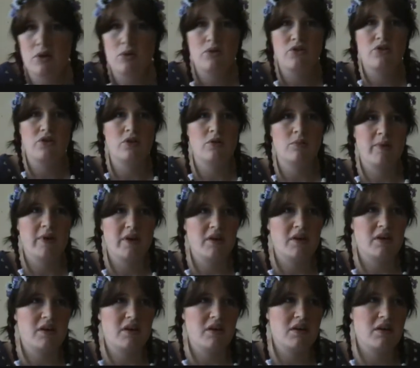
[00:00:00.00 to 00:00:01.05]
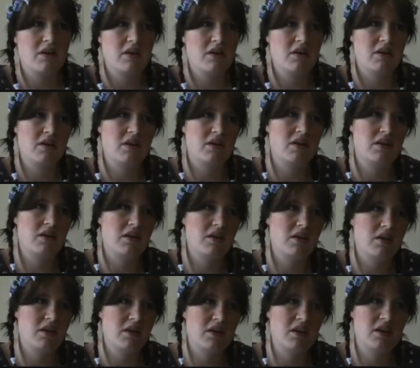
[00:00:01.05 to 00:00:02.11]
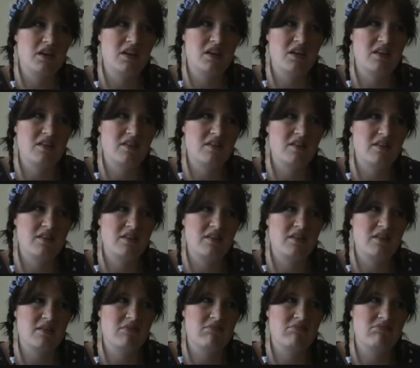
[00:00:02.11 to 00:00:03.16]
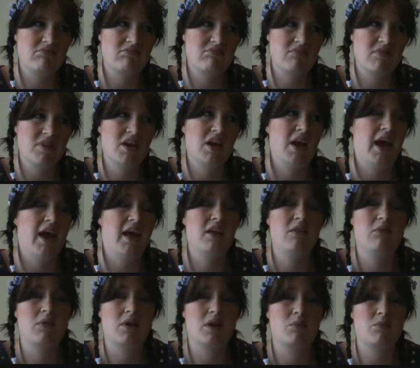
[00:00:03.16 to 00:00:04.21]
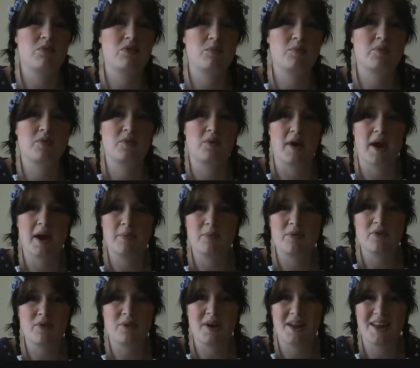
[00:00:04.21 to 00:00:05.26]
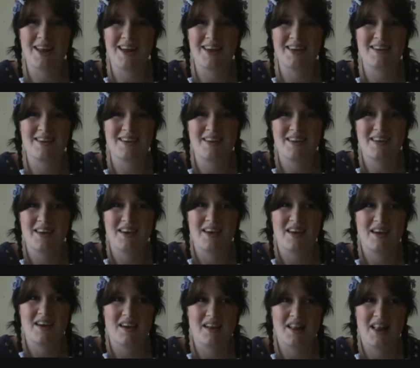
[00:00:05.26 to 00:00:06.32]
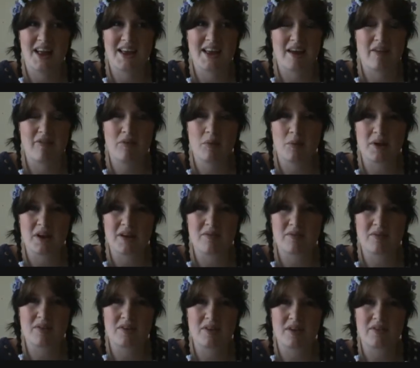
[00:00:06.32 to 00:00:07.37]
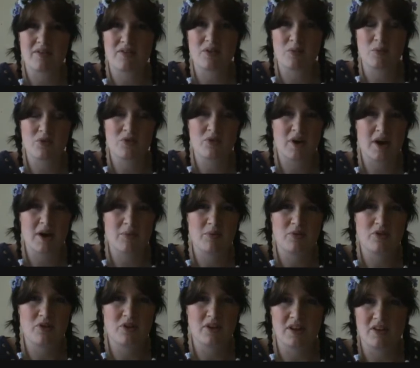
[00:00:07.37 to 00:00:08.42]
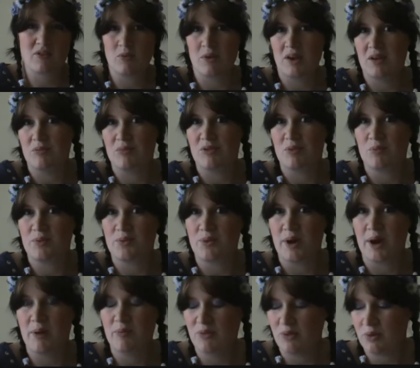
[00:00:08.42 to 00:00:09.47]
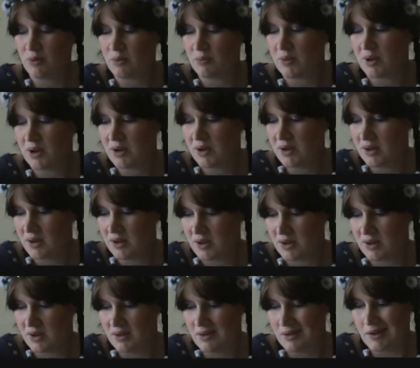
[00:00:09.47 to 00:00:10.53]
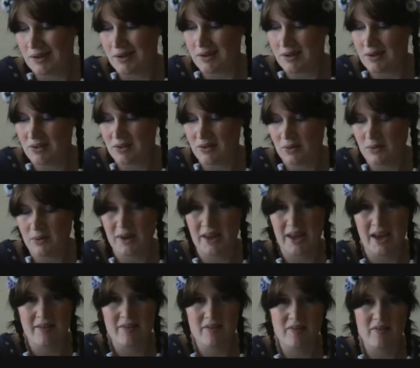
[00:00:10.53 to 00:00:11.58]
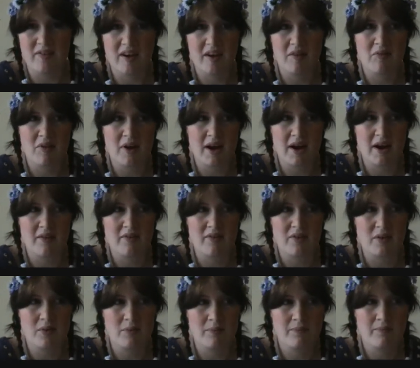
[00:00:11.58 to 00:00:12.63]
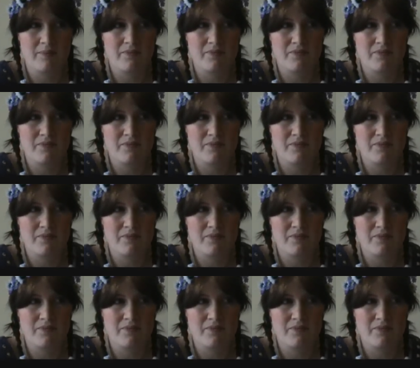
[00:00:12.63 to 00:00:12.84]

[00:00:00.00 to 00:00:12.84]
YouTuber is anyone I'm subscribed to. I like everyone I've subscribed to, that's why I'm subscribed to them. Don't really have a favourite out of them.